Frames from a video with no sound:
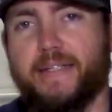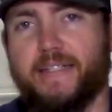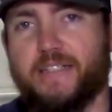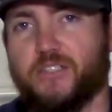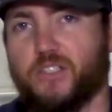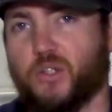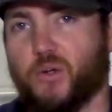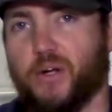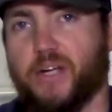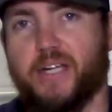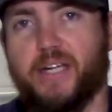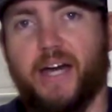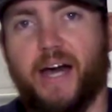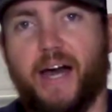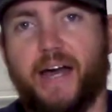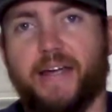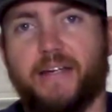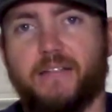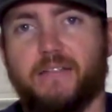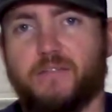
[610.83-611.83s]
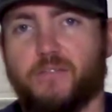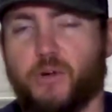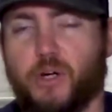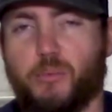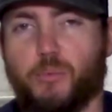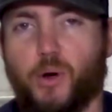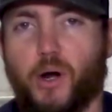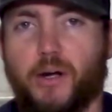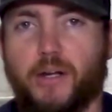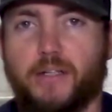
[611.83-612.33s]
He's a great guy,
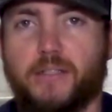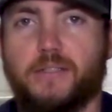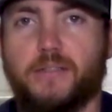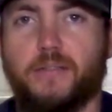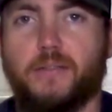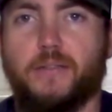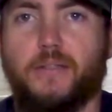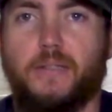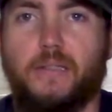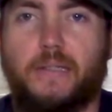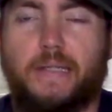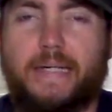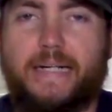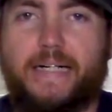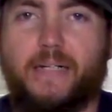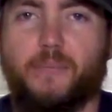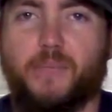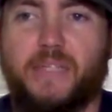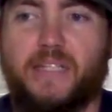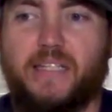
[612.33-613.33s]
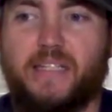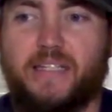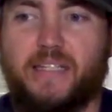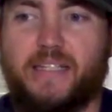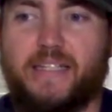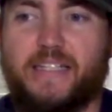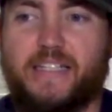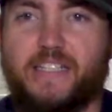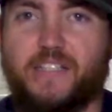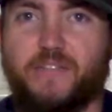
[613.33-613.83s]
great products. Um,
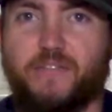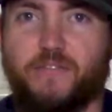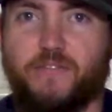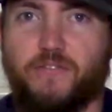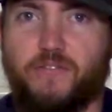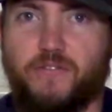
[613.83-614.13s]
his